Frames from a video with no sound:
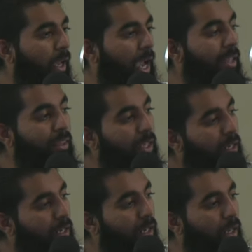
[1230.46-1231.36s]
And
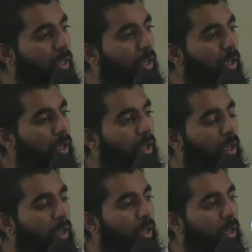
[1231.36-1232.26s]
then
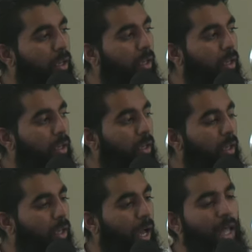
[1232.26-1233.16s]

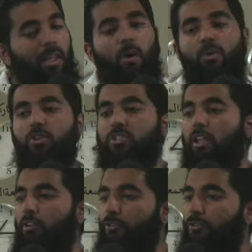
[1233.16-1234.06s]
allow
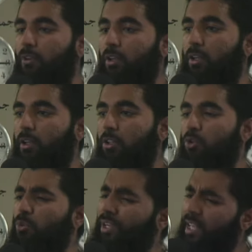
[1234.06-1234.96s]
yourself
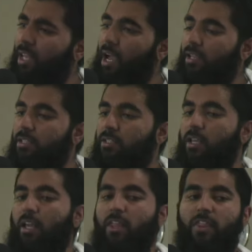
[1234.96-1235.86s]
to realize
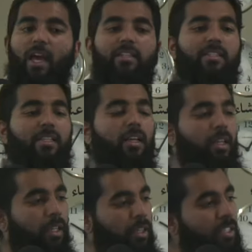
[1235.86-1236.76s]

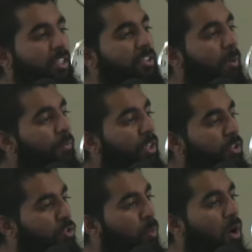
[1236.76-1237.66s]
that this is something
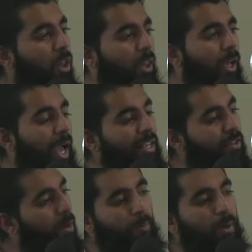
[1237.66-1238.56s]
small as
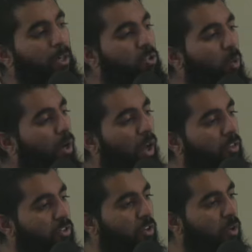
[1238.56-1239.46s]
compared to what
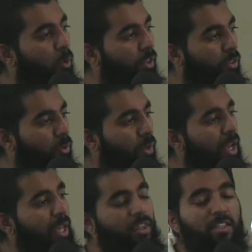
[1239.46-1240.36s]
others are going through.
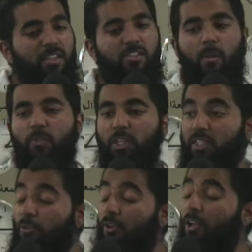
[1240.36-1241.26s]
This is something
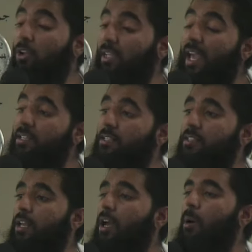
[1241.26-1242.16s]
difficult, yes,
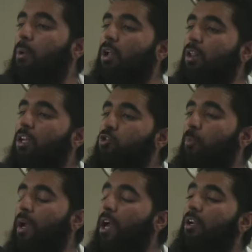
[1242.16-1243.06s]
but Allah
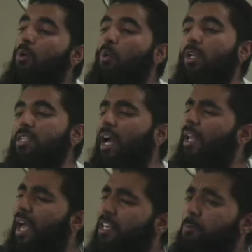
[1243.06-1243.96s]
subhanahu wa
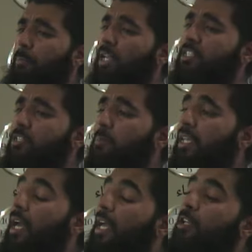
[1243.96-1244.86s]
ta'ala has blessed me
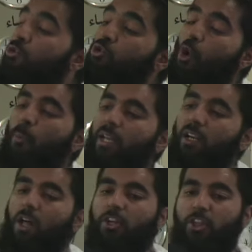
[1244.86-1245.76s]
in so many
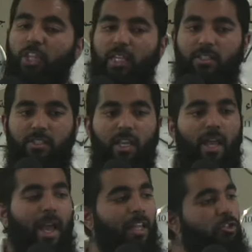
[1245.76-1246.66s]
other things.
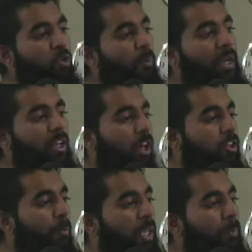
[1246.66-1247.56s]
And so many
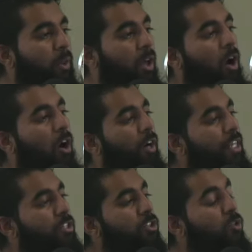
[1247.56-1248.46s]
other people are
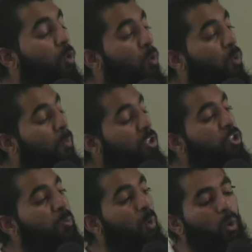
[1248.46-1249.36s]
in so
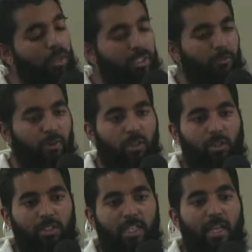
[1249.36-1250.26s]
much more
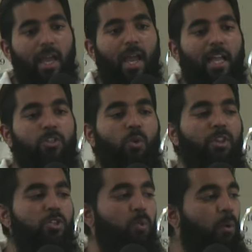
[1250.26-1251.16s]
difficulty. And so
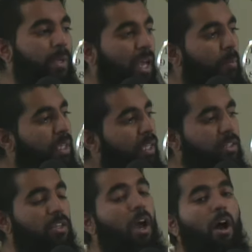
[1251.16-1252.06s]
this will be a
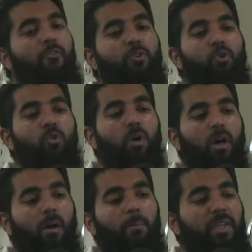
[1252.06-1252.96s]
means of
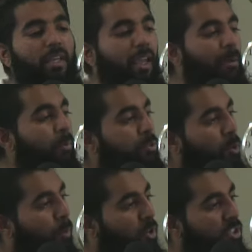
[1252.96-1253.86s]
you being able to
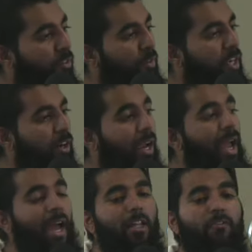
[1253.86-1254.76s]
persevere
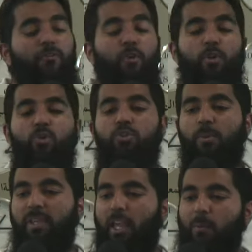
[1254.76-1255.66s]
and for you to
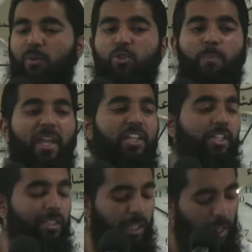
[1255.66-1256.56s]
be able to
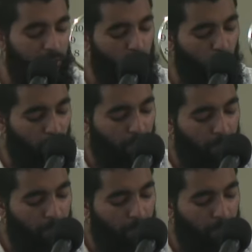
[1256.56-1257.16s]
patiently endure.